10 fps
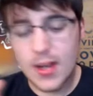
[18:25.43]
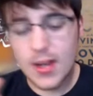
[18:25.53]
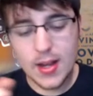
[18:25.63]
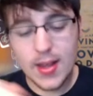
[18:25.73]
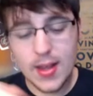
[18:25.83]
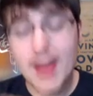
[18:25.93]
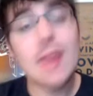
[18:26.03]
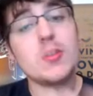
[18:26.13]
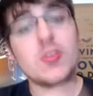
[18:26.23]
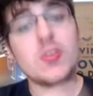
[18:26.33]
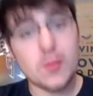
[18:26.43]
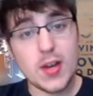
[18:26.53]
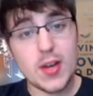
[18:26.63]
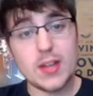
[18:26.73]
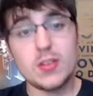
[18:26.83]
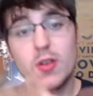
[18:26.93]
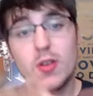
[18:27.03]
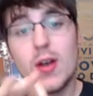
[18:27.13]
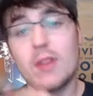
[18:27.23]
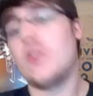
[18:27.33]
and that game was free, so I
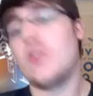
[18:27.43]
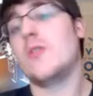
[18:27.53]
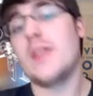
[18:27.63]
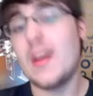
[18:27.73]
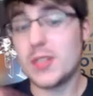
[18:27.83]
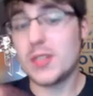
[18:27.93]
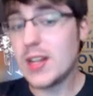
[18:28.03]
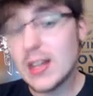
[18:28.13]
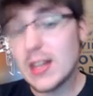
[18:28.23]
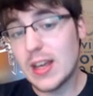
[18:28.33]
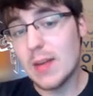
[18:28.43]
don't know, and that was an indie game.